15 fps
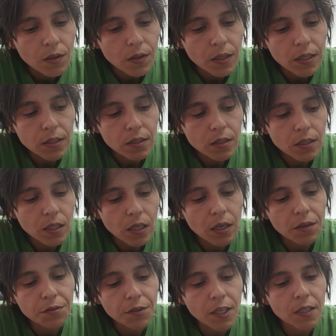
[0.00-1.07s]
Let's
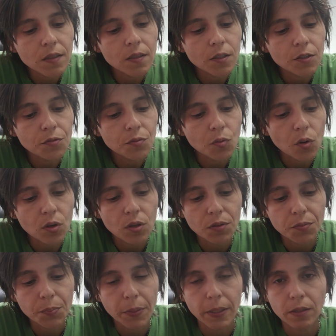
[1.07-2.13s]
clarify this Four
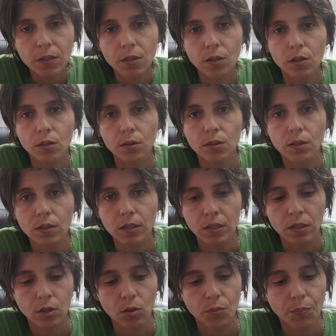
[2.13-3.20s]
of Pentacles
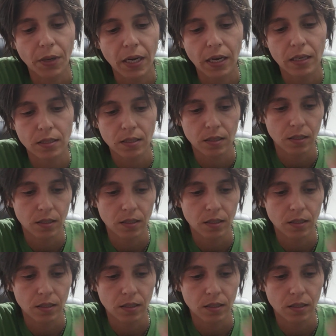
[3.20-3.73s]
in your past.